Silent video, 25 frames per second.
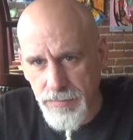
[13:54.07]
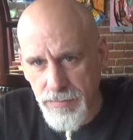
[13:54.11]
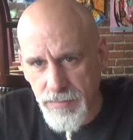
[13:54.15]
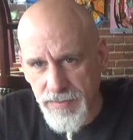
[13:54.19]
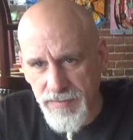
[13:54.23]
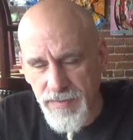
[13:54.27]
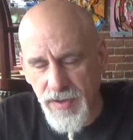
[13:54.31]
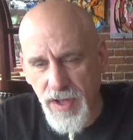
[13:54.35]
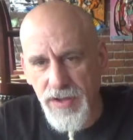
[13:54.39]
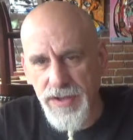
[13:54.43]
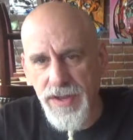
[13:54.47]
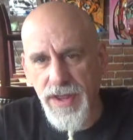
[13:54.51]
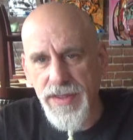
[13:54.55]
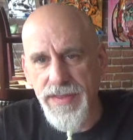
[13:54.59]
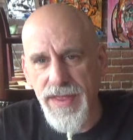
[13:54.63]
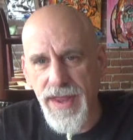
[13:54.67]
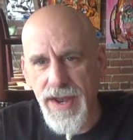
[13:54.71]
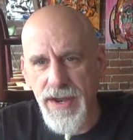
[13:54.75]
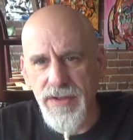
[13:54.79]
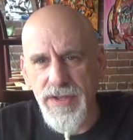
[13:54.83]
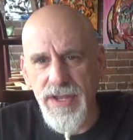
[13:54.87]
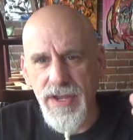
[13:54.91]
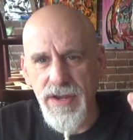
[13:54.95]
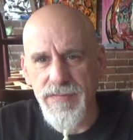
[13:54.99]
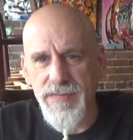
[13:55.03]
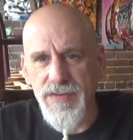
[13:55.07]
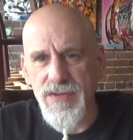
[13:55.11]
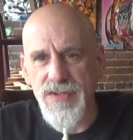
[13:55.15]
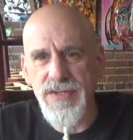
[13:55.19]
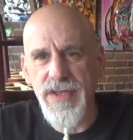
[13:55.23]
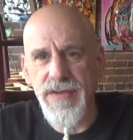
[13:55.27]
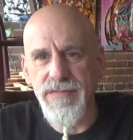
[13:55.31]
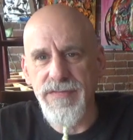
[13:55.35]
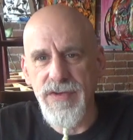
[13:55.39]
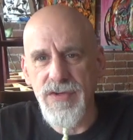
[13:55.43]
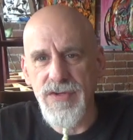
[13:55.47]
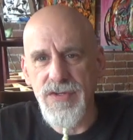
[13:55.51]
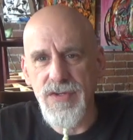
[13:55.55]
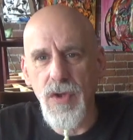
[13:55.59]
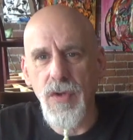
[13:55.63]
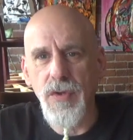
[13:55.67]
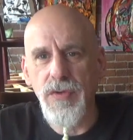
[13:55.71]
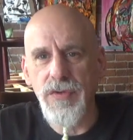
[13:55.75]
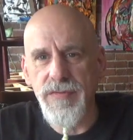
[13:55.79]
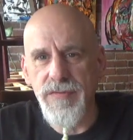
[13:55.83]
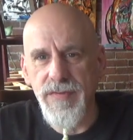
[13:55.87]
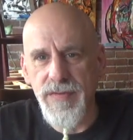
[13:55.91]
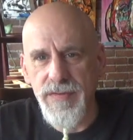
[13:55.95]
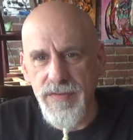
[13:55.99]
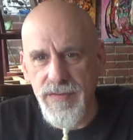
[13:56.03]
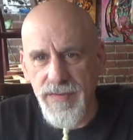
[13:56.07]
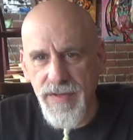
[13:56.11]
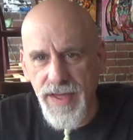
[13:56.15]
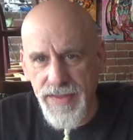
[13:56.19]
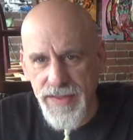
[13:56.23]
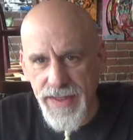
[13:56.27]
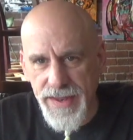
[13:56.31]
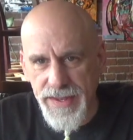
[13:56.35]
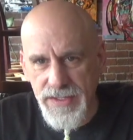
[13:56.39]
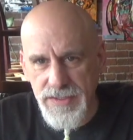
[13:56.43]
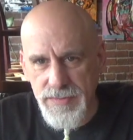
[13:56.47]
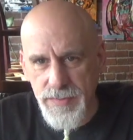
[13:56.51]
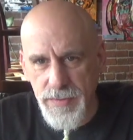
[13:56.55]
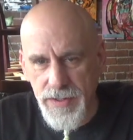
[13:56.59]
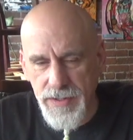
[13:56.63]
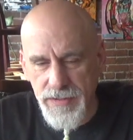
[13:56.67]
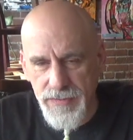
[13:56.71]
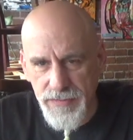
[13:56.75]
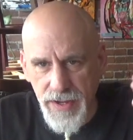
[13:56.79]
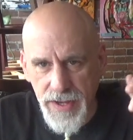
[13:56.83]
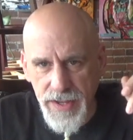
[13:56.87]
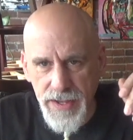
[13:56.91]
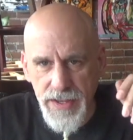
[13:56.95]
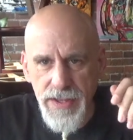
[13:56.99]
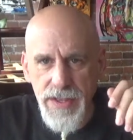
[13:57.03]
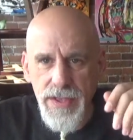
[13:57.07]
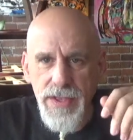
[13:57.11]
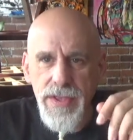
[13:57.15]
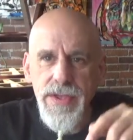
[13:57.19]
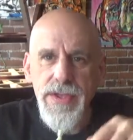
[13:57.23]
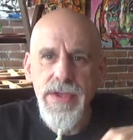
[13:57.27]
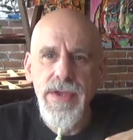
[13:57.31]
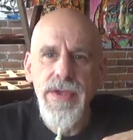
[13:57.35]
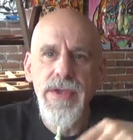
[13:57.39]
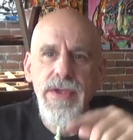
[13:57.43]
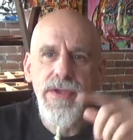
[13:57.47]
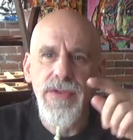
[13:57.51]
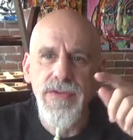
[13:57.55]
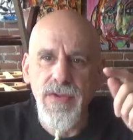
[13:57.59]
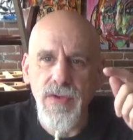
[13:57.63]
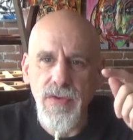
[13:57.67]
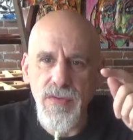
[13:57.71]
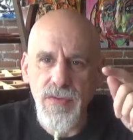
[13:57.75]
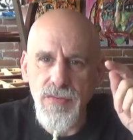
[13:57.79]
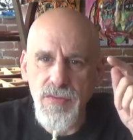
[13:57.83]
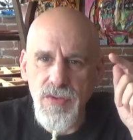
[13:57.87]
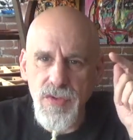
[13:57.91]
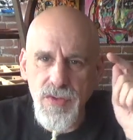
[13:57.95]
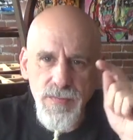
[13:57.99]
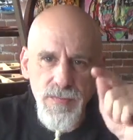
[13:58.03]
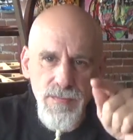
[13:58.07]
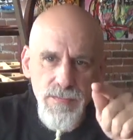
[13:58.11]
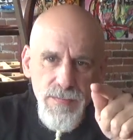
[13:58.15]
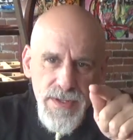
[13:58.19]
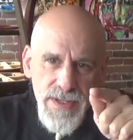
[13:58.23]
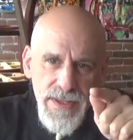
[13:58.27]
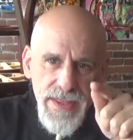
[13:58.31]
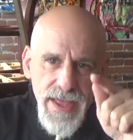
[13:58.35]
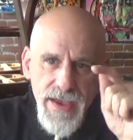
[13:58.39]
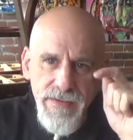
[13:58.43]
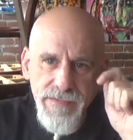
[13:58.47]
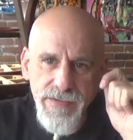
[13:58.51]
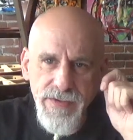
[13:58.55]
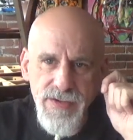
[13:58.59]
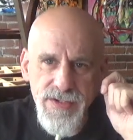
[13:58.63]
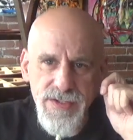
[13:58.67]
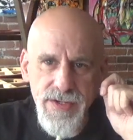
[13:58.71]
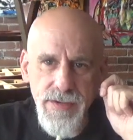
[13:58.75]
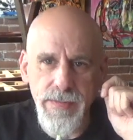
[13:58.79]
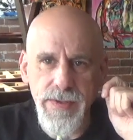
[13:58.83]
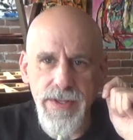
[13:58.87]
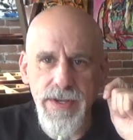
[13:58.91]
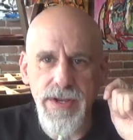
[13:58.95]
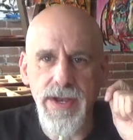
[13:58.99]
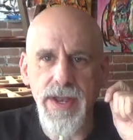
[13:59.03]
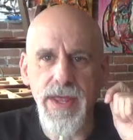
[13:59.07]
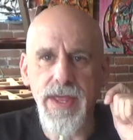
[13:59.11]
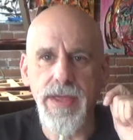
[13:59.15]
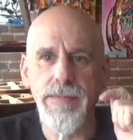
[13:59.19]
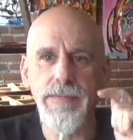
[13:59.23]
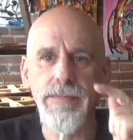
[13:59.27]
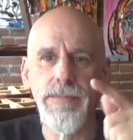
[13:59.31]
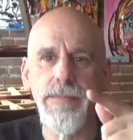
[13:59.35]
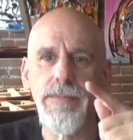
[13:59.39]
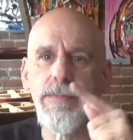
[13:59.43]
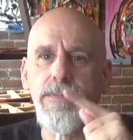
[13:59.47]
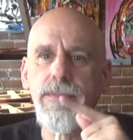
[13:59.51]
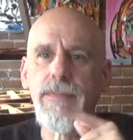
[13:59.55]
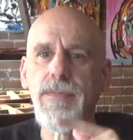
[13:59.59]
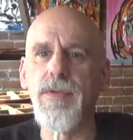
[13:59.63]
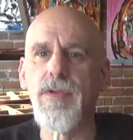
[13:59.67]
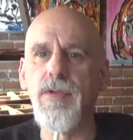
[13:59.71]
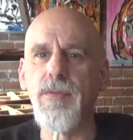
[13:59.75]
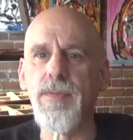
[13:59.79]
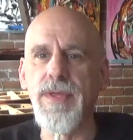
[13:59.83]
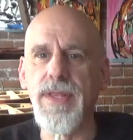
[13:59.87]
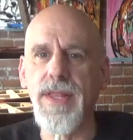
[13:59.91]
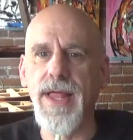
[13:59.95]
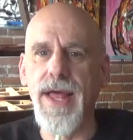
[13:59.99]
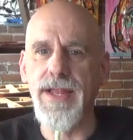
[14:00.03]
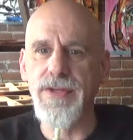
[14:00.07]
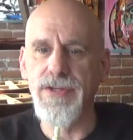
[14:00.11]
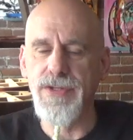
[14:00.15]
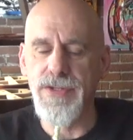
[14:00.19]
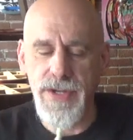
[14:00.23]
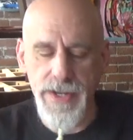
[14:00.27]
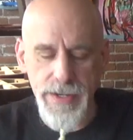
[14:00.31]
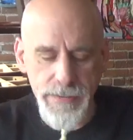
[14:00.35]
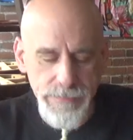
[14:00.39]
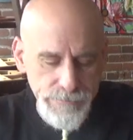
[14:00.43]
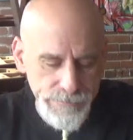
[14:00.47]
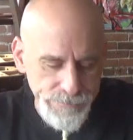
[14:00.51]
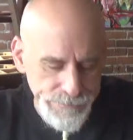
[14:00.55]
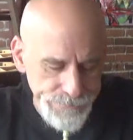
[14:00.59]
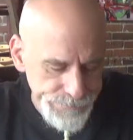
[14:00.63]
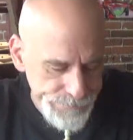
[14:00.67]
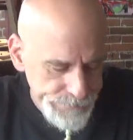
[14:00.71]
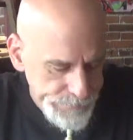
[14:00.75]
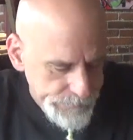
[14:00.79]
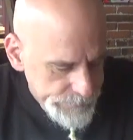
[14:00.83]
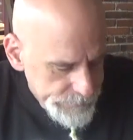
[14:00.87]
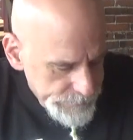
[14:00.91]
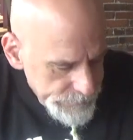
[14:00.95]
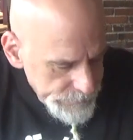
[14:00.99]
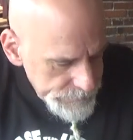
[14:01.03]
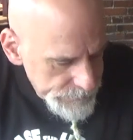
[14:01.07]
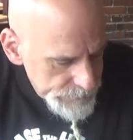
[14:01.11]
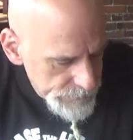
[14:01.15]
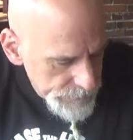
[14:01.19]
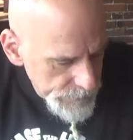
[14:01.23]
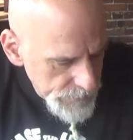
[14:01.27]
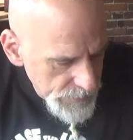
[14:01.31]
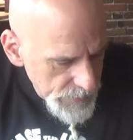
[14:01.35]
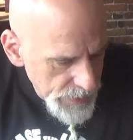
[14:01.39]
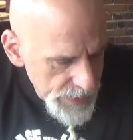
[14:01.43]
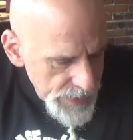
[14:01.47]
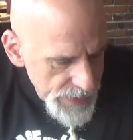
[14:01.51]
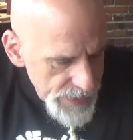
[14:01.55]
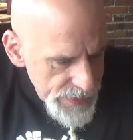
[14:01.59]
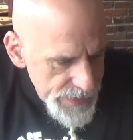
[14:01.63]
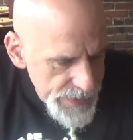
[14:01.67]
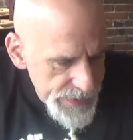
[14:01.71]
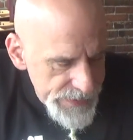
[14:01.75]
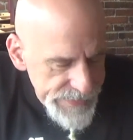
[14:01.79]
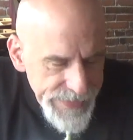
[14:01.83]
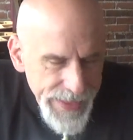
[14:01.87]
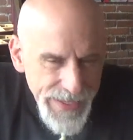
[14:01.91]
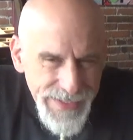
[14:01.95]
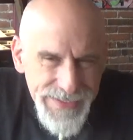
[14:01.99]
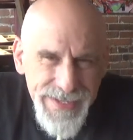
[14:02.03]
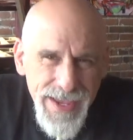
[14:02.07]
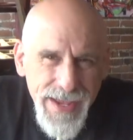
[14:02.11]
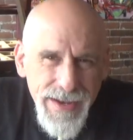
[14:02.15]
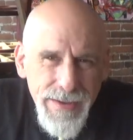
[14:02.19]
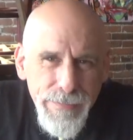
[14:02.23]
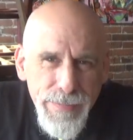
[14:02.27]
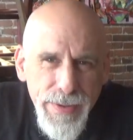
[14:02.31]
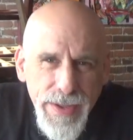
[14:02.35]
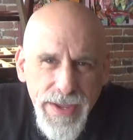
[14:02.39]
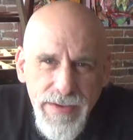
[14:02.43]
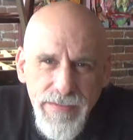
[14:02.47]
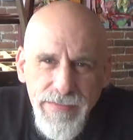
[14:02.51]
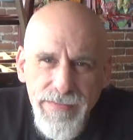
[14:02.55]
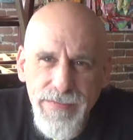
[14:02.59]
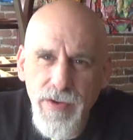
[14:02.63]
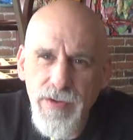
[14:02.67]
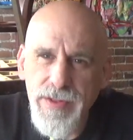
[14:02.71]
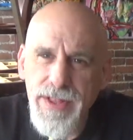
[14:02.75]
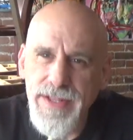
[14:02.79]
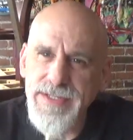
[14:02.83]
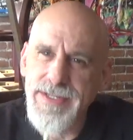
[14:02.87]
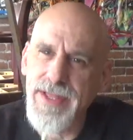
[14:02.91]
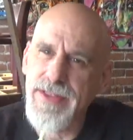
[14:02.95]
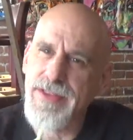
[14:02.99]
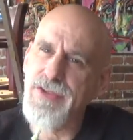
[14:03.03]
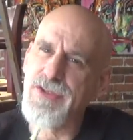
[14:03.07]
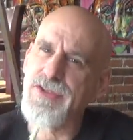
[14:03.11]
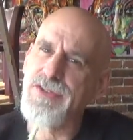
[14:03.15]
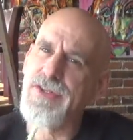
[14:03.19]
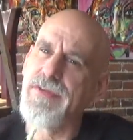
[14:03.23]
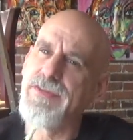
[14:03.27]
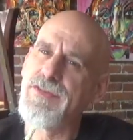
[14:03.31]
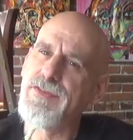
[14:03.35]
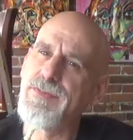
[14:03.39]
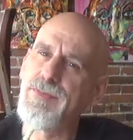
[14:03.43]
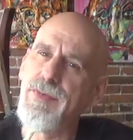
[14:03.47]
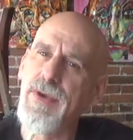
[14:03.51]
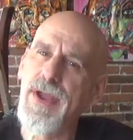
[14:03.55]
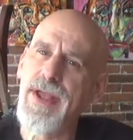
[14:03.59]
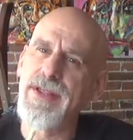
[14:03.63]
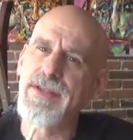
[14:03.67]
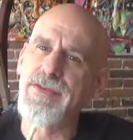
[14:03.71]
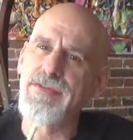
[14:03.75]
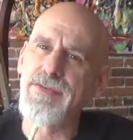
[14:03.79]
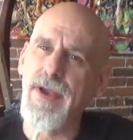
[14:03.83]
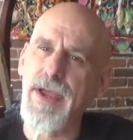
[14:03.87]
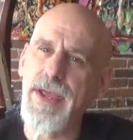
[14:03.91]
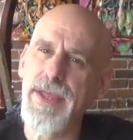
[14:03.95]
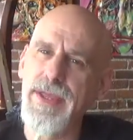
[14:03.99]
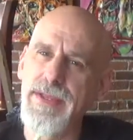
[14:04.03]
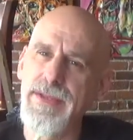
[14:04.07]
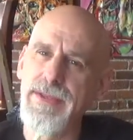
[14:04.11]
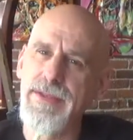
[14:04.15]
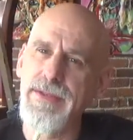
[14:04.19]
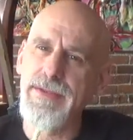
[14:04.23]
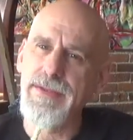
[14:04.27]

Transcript: You've all done that. I don't care if you're 7 years old, you've had that experience, right? So be that for somebody today. You'll be glad you did. That's how to pay it forward. That's how this stuff spreads, right?